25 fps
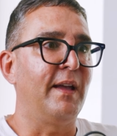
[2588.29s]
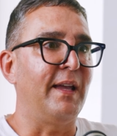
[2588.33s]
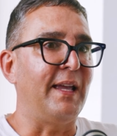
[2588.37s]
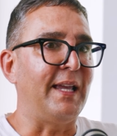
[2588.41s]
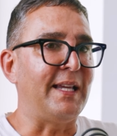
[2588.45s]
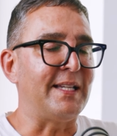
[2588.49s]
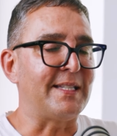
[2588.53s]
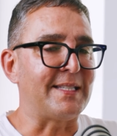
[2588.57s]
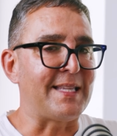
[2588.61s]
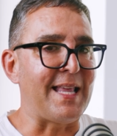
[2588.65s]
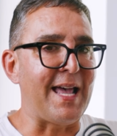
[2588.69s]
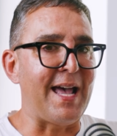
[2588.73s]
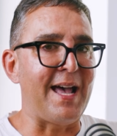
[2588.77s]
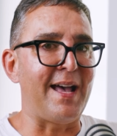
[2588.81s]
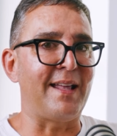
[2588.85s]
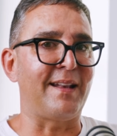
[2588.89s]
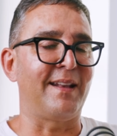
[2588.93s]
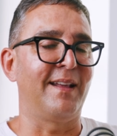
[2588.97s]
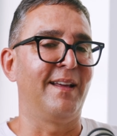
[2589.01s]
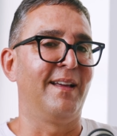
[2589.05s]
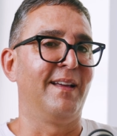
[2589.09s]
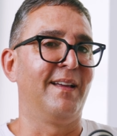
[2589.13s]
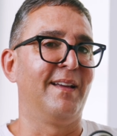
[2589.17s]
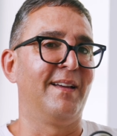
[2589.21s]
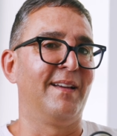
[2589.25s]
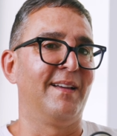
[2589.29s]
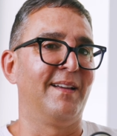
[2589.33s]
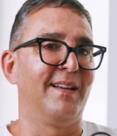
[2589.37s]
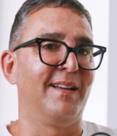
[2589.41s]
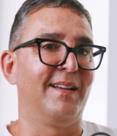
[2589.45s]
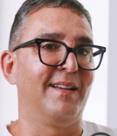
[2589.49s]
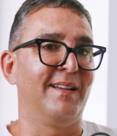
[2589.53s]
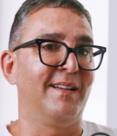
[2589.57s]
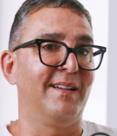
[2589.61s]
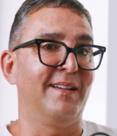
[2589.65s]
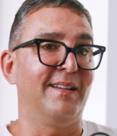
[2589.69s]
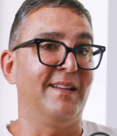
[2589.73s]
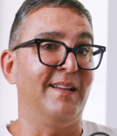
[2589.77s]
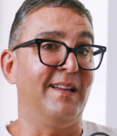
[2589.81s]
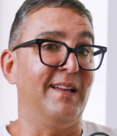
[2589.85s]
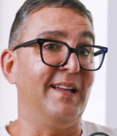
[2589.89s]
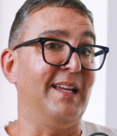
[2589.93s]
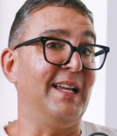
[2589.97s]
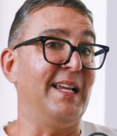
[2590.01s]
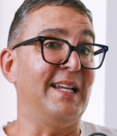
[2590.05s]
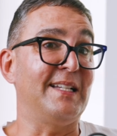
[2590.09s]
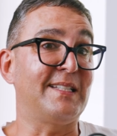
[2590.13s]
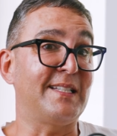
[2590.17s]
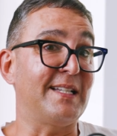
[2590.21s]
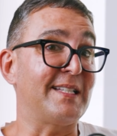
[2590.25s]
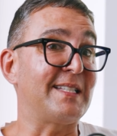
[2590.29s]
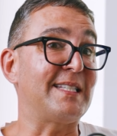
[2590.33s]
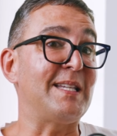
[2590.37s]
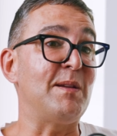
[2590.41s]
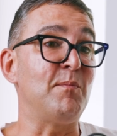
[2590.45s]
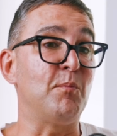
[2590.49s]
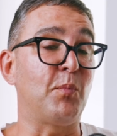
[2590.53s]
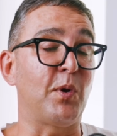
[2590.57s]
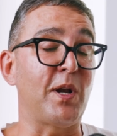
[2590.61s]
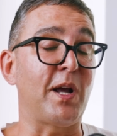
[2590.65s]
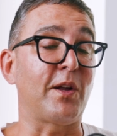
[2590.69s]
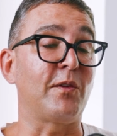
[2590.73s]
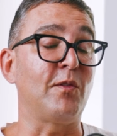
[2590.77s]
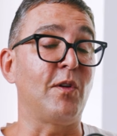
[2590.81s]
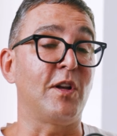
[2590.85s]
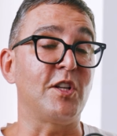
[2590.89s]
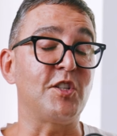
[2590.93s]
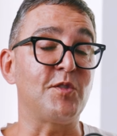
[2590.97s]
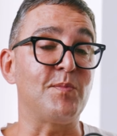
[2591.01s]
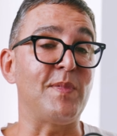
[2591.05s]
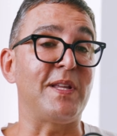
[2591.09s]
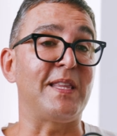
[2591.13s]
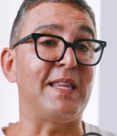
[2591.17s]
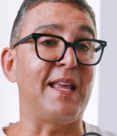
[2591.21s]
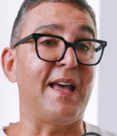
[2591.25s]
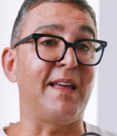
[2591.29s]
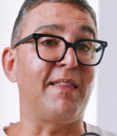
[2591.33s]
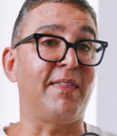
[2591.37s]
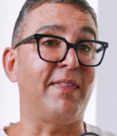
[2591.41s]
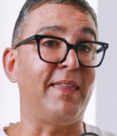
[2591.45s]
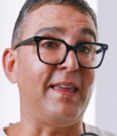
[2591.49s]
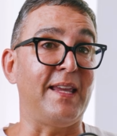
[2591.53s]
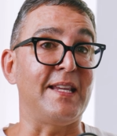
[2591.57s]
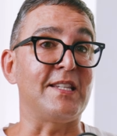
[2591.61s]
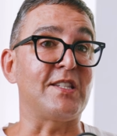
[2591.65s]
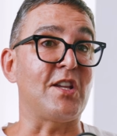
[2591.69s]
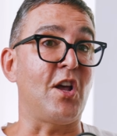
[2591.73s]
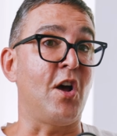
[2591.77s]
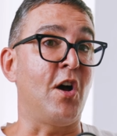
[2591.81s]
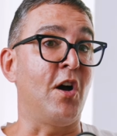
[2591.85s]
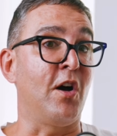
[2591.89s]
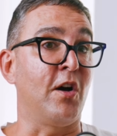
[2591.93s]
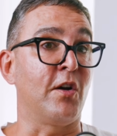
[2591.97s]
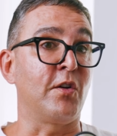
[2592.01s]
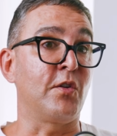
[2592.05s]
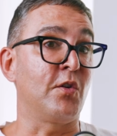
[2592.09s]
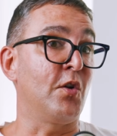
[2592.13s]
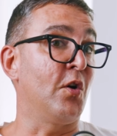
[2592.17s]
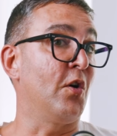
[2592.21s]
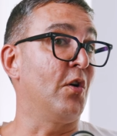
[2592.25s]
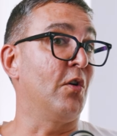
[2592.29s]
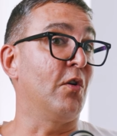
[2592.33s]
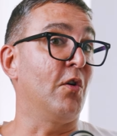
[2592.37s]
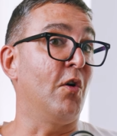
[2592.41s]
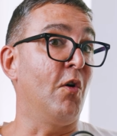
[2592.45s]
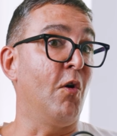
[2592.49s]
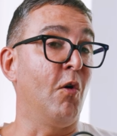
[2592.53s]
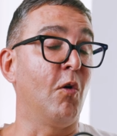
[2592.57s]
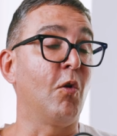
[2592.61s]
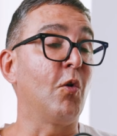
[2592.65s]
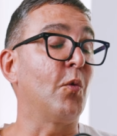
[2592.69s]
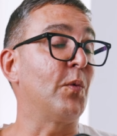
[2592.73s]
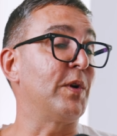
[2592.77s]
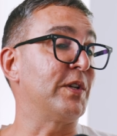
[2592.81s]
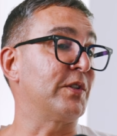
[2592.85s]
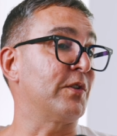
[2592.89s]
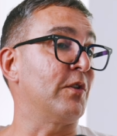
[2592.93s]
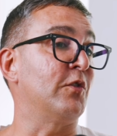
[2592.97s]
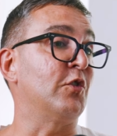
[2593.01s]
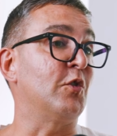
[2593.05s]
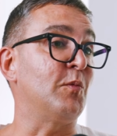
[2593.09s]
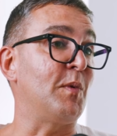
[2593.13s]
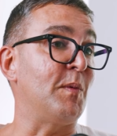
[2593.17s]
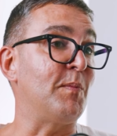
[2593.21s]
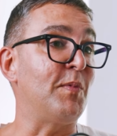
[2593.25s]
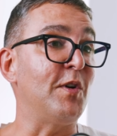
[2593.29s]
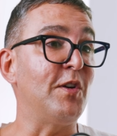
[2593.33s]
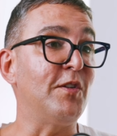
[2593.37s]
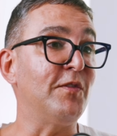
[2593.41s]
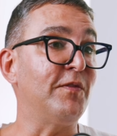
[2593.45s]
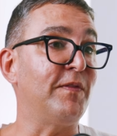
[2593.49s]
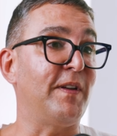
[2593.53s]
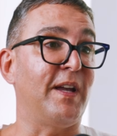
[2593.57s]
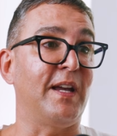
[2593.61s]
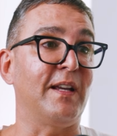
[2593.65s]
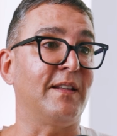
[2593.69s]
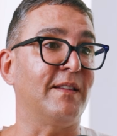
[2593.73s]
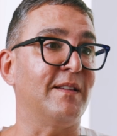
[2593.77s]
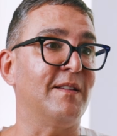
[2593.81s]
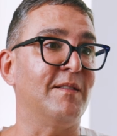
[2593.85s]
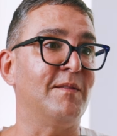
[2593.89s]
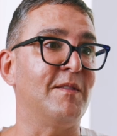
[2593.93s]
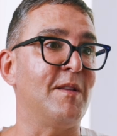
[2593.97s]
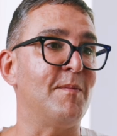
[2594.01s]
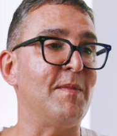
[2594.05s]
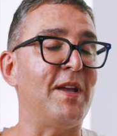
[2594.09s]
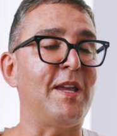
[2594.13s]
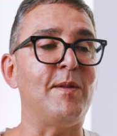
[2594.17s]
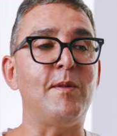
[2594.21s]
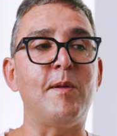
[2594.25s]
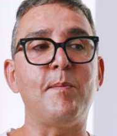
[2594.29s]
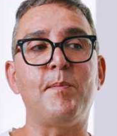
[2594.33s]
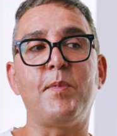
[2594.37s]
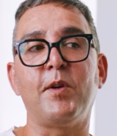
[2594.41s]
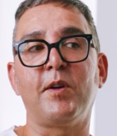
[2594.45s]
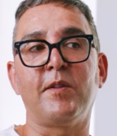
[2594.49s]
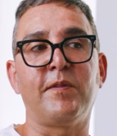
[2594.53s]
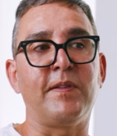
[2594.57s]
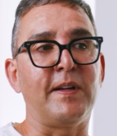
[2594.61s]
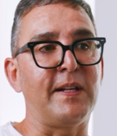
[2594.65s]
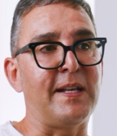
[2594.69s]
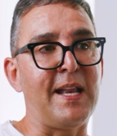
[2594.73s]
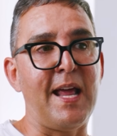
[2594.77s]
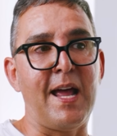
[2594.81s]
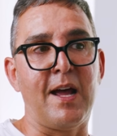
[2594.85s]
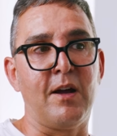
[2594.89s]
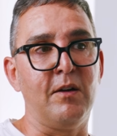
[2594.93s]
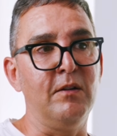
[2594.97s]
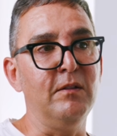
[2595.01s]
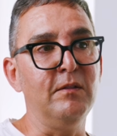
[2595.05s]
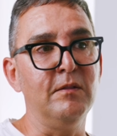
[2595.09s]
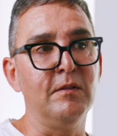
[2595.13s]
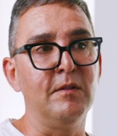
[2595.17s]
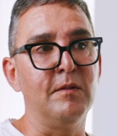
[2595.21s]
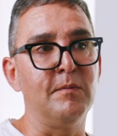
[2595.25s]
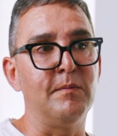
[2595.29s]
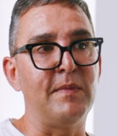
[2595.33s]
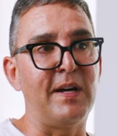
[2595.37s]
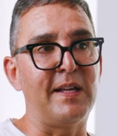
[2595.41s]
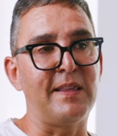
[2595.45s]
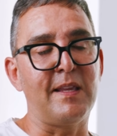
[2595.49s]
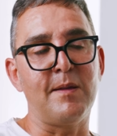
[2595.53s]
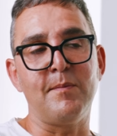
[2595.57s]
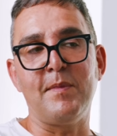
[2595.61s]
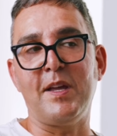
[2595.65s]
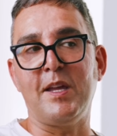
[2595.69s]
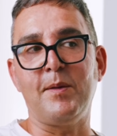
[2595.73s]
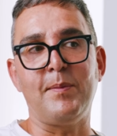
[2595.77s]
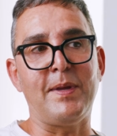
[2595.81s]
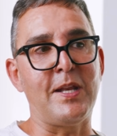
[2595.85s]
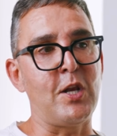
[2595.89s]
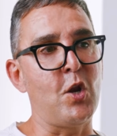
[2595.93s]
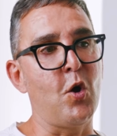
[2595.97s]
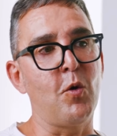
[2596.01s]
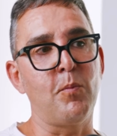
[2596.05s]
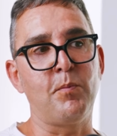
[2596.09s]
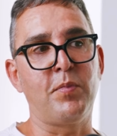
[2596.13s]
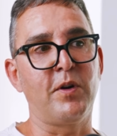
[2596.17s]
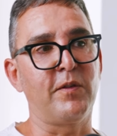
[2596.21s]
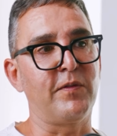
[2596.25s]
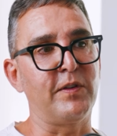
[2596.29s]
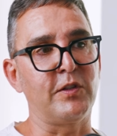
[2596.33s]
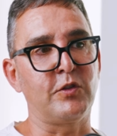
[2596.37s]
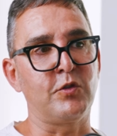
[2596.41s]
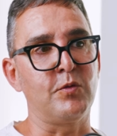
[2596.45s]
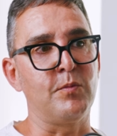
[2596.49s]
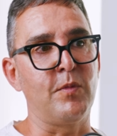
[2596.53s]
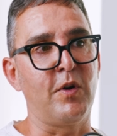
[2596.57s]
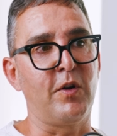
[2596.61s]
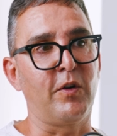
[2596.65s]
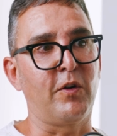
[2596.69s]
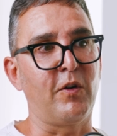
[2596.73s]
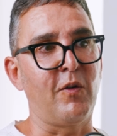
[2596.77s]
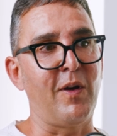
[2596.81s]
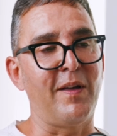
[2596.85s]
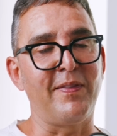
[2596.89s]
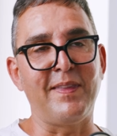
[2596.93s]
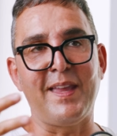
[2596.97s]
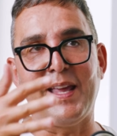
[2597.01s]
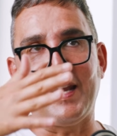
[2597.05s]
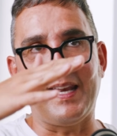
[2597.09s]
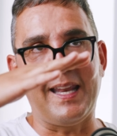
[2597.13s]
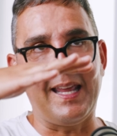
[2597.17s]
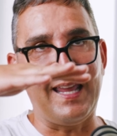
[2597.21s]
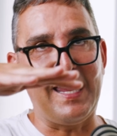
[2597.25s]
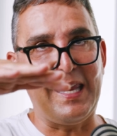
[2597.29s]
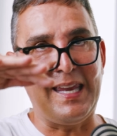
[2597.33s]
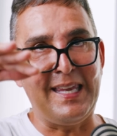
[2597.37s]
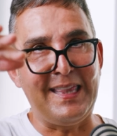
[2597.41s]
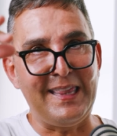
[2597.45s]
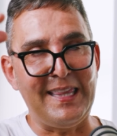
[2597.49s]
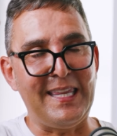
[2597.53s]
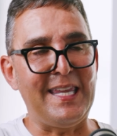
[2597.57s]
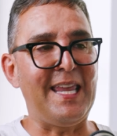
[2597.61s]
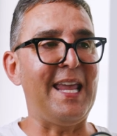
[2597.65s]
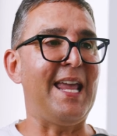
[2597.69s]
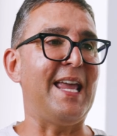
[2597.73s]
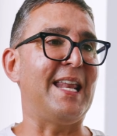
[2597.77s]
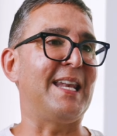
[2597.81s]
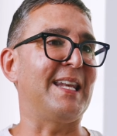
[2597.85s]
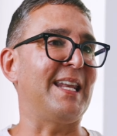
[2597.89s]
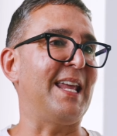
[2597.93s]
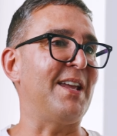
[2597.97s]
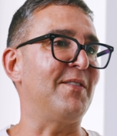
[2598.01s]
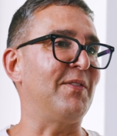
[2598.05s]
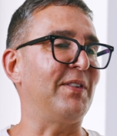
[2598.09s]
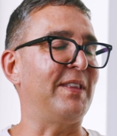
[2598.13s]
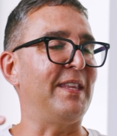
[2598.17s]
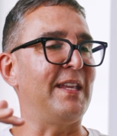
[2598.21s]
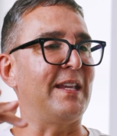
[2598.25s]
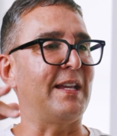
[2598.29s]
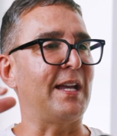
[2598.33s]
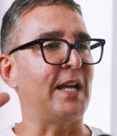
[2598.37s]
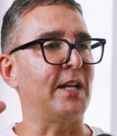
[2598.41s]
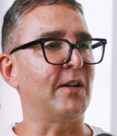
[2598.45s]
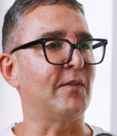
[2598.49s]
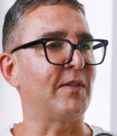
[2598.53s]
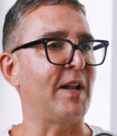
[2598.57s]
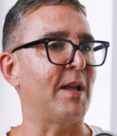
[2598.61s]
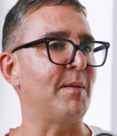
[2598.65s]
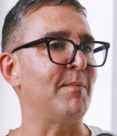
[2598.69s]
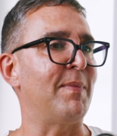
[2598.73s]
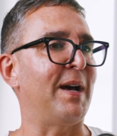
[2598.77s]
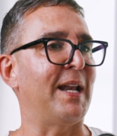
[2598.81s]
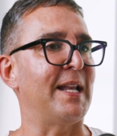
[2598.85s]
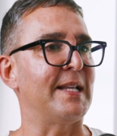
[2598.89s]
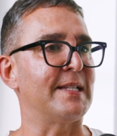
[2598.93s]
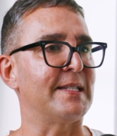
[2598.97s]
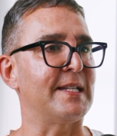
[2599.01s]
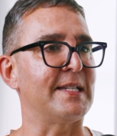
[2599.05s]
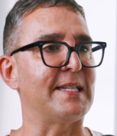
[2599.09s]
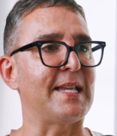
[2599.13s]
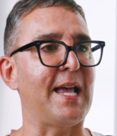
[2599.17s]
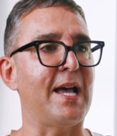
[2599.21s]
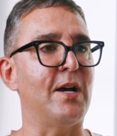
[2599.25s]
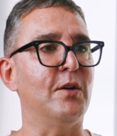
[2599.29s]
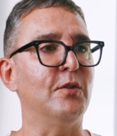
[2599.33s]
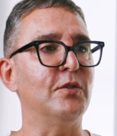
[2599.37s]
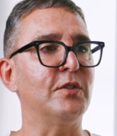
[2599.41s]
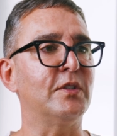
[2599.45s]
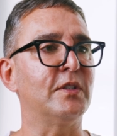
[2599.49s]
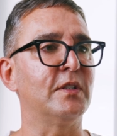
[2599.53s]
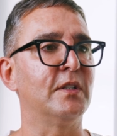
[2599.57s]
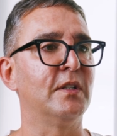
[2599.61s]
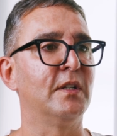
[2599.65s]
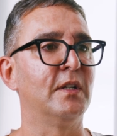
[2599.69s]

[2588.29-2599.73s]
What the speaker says: It's a simple acknowledgement that things are not always going to be perfect. They may be perfect now, but they may be not perfect tomorrow. And then in the end, everything kind of like balances out.